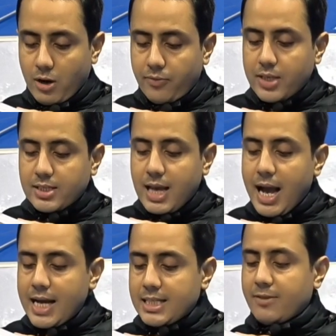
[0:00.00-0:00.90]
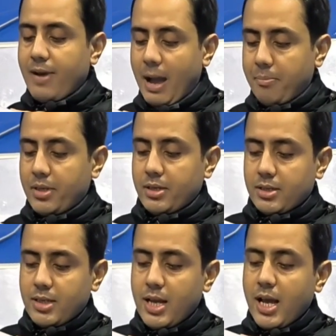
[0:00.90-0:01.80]
Of the science of
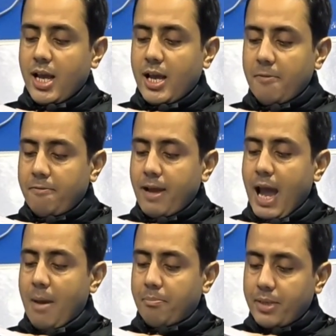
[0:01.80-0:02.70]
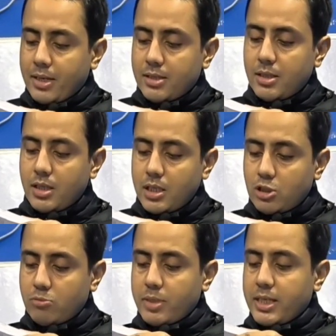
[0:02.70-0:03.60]
happiness. If happiness
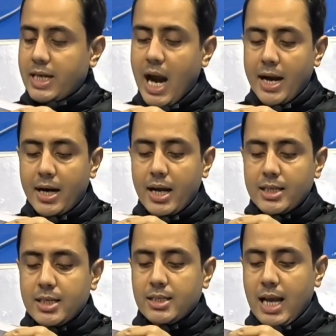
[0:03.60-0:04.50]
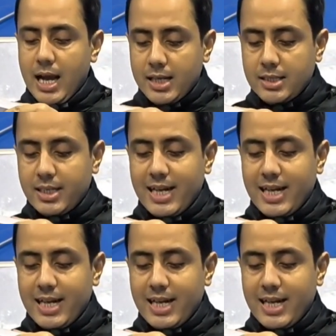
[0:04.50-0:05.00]
is to be regarded as a science,